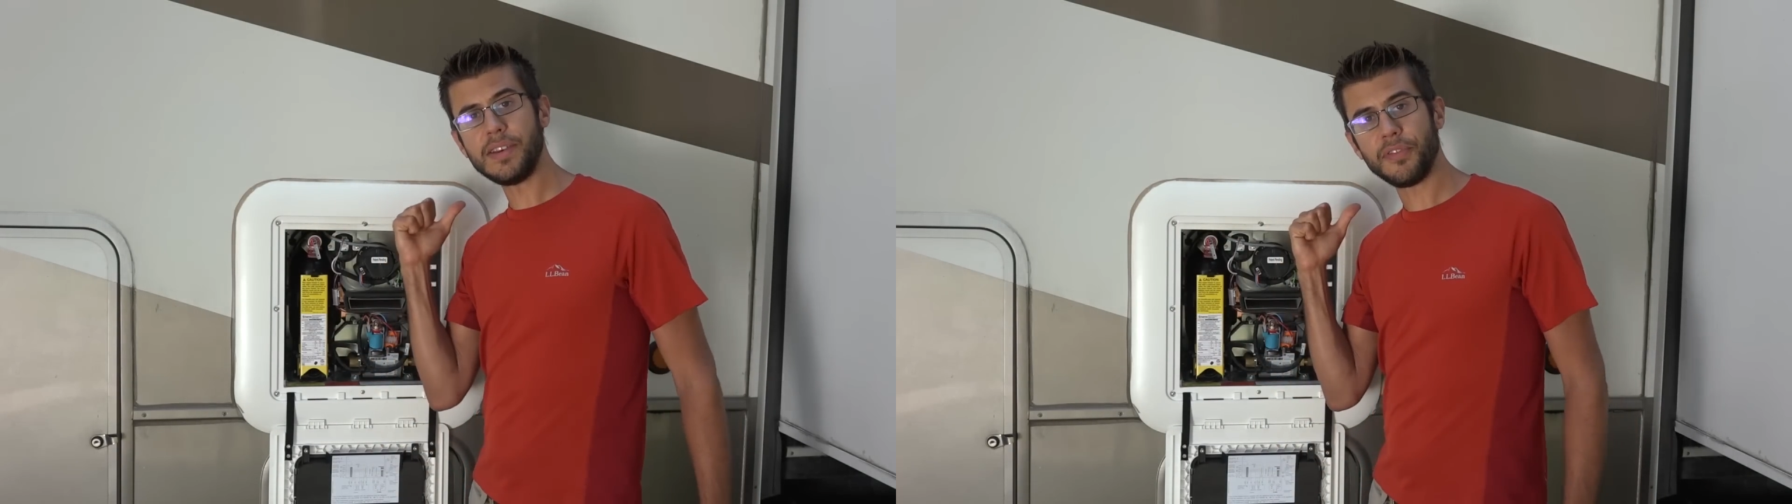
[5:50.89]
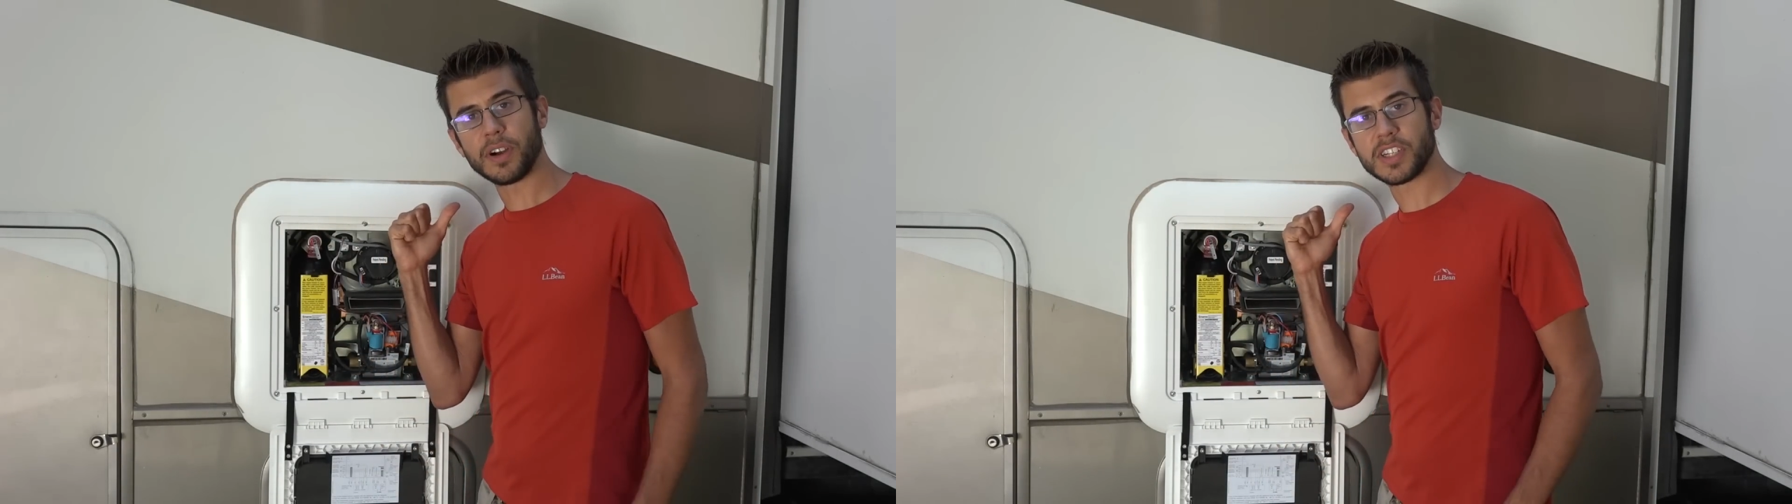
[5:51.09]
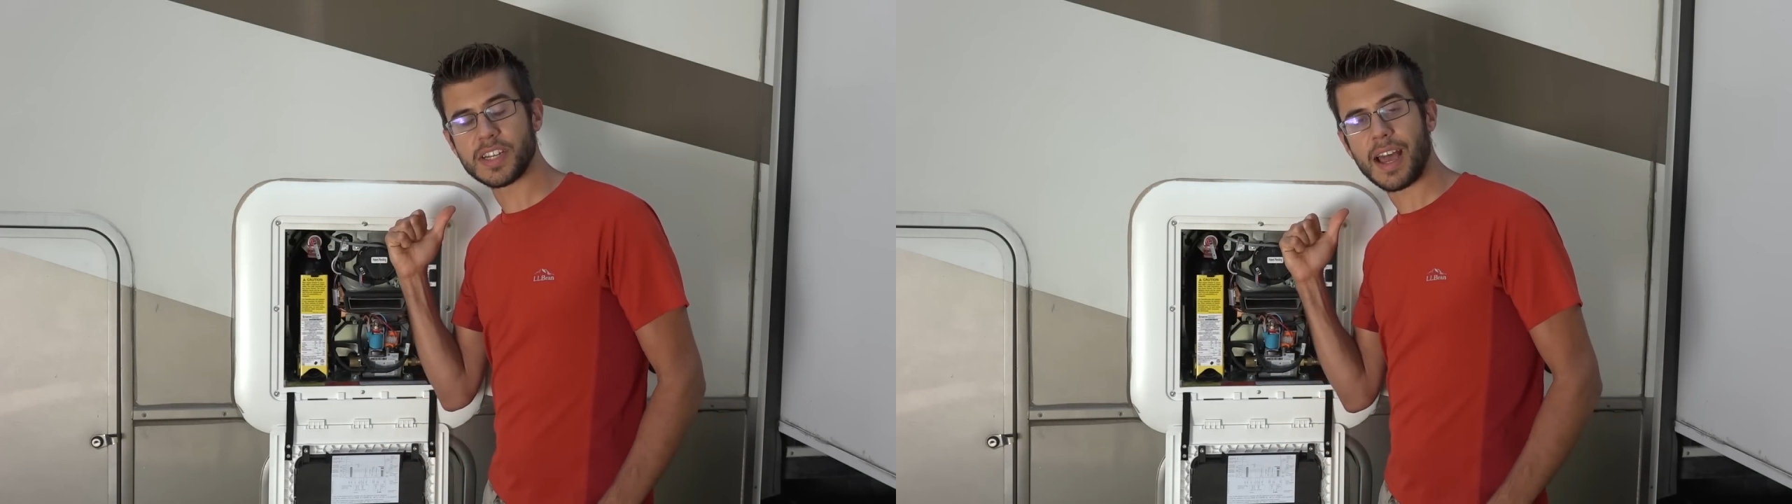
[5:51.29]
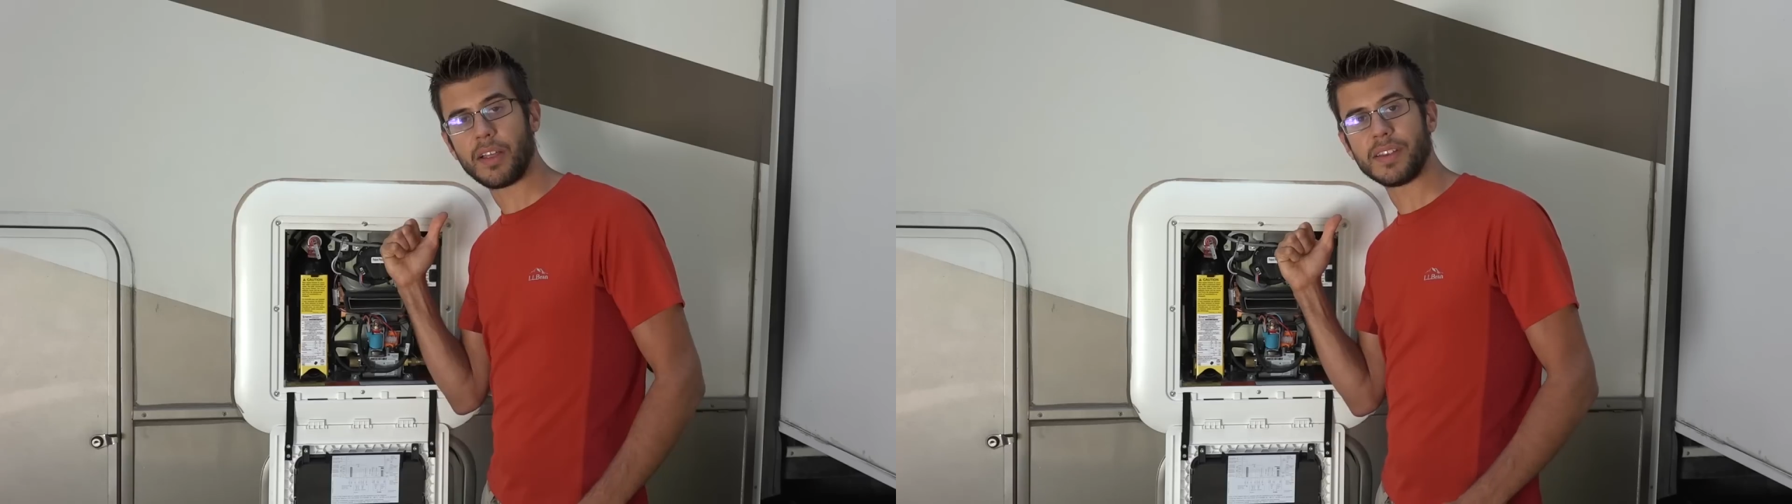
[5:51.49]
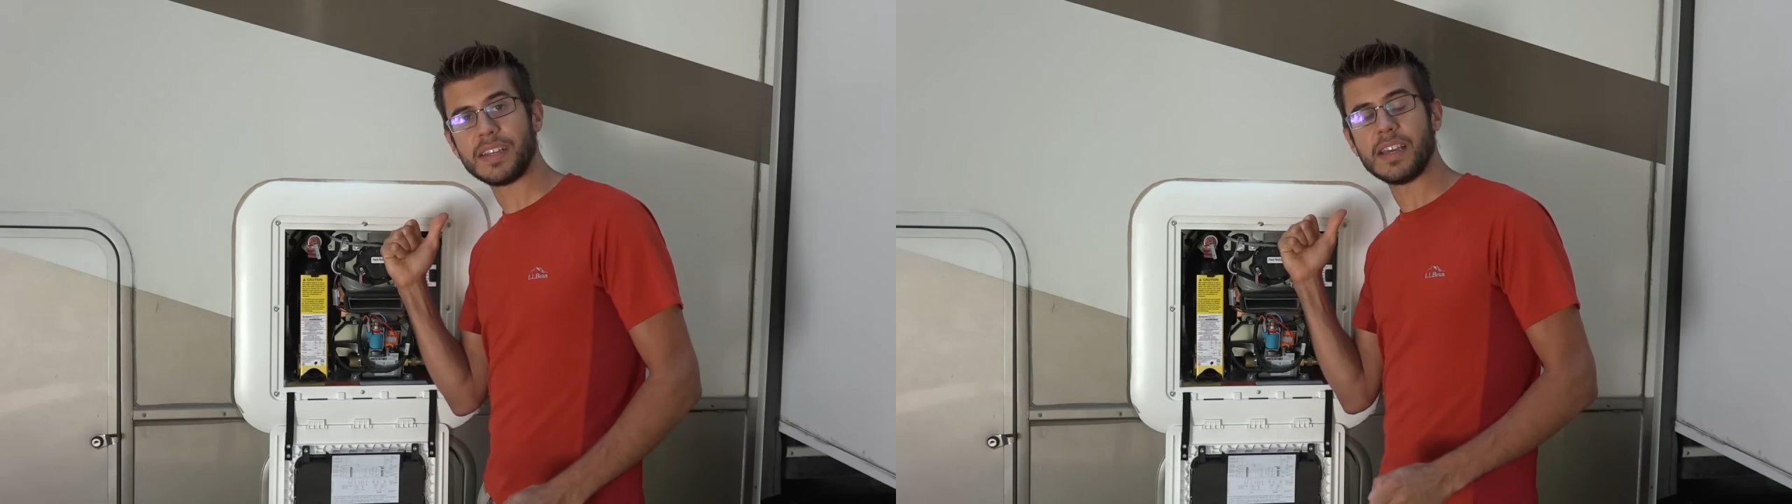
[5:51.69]

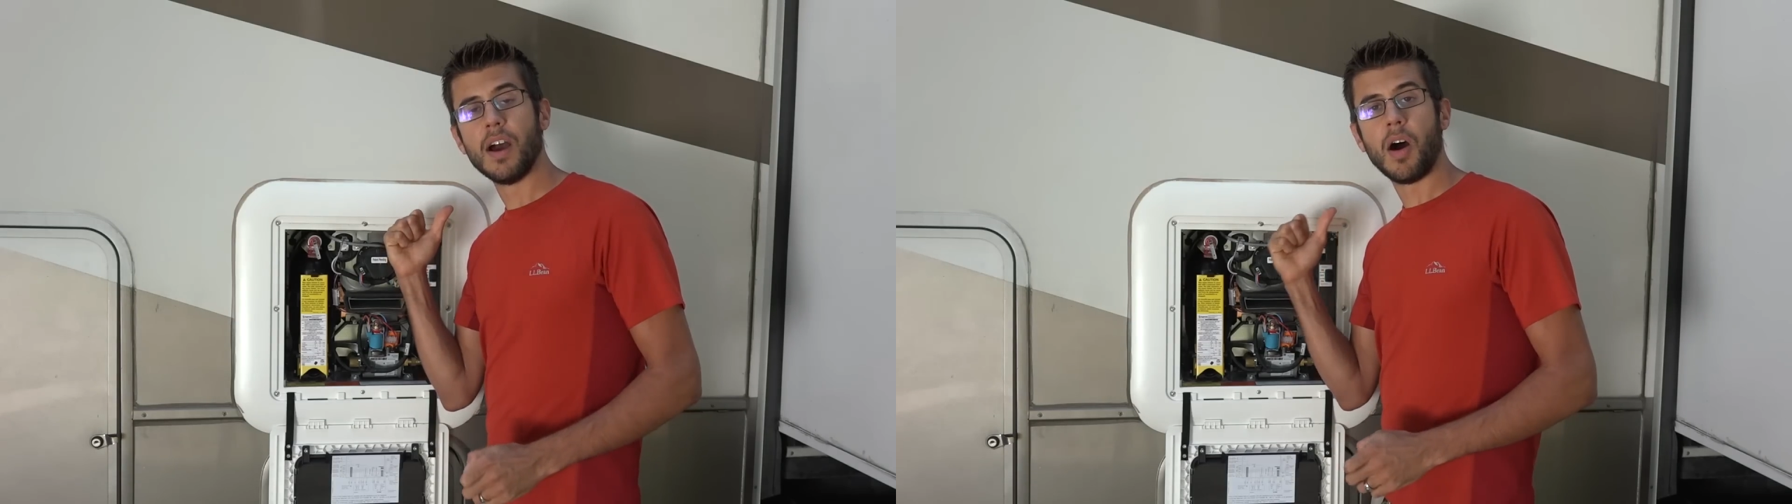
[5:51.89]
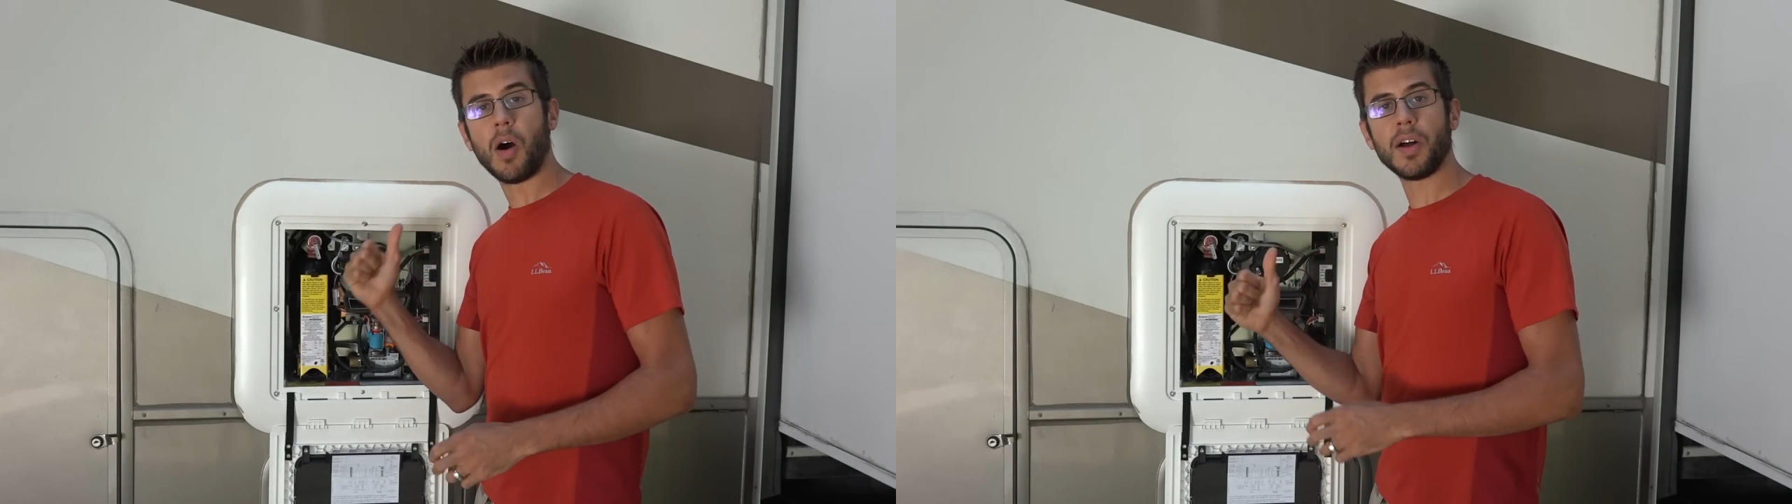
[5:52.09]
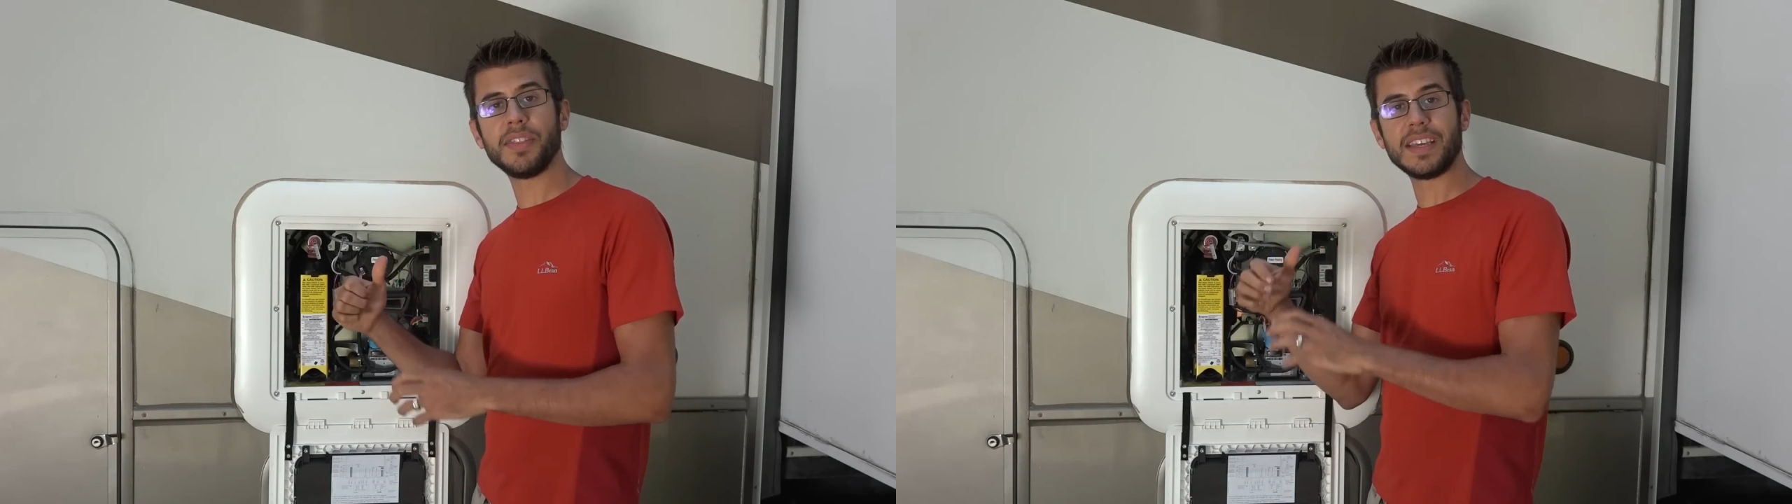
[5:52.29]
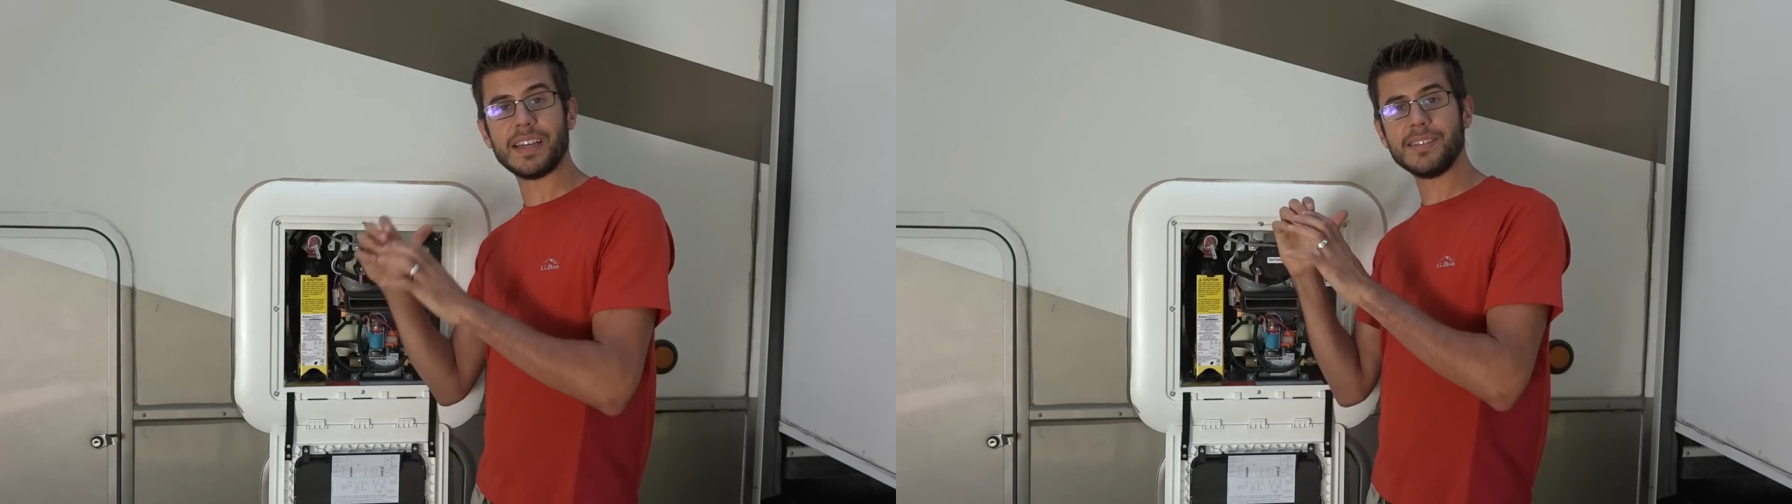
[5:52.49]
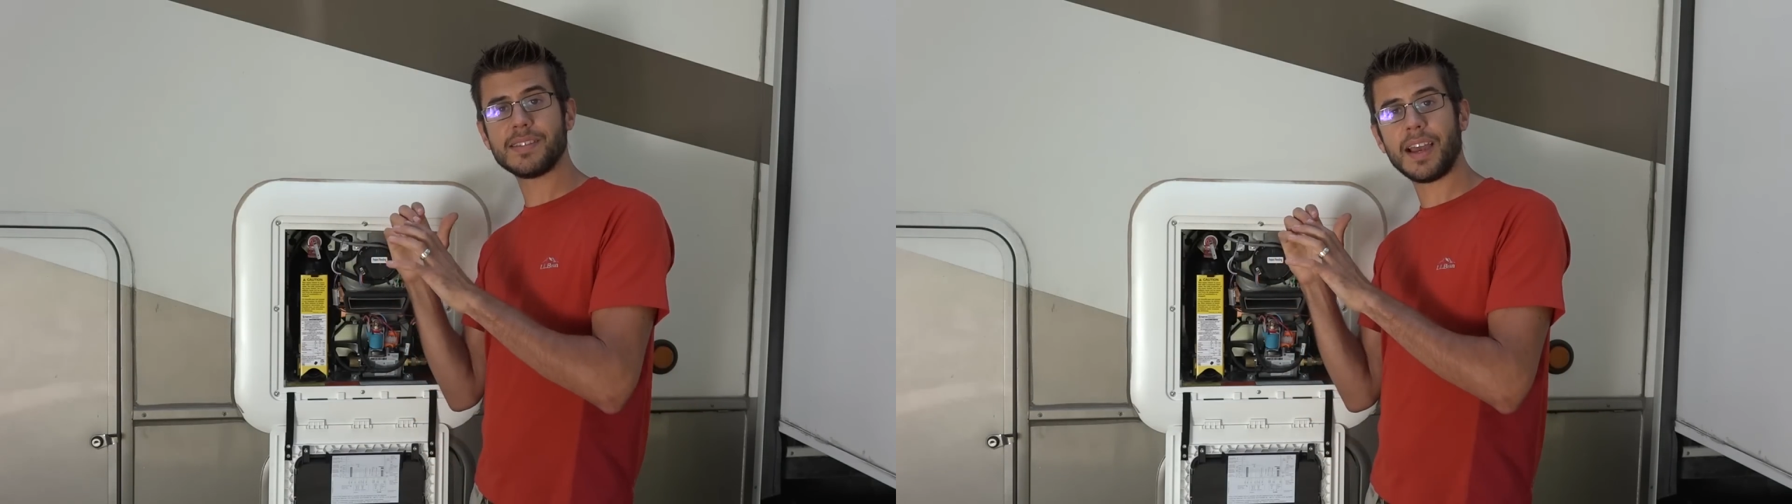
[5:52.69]
functionality on the
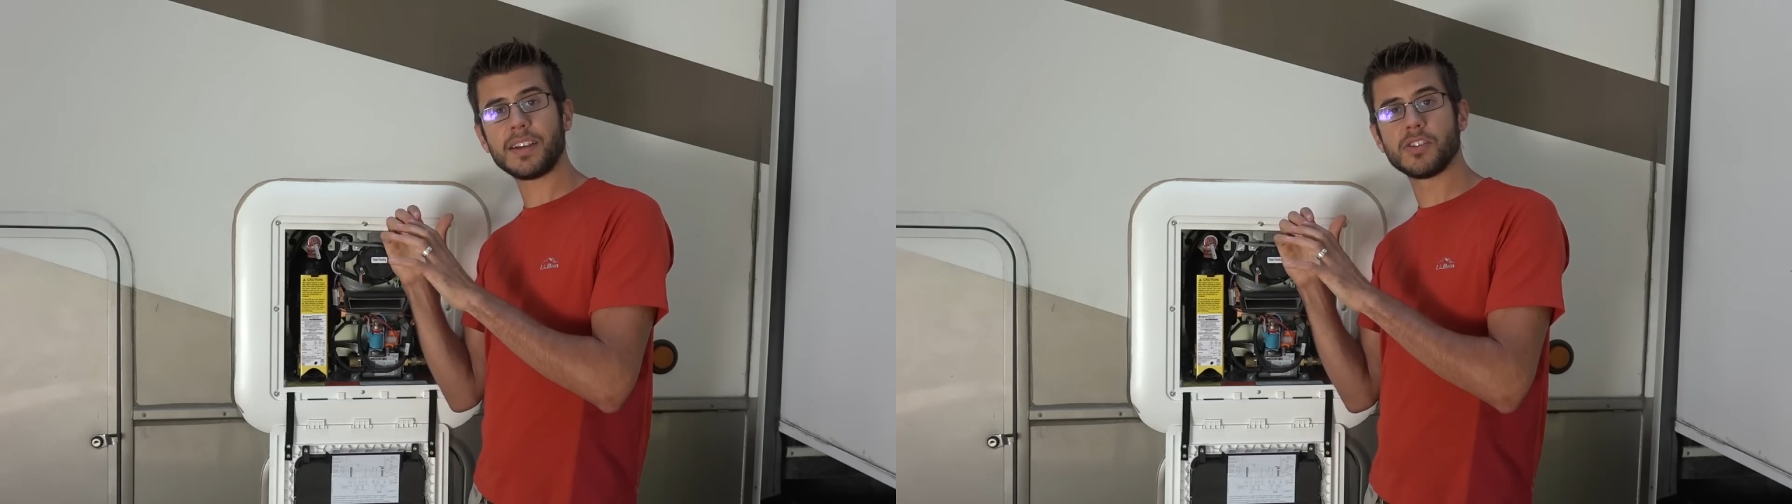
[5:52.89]
inside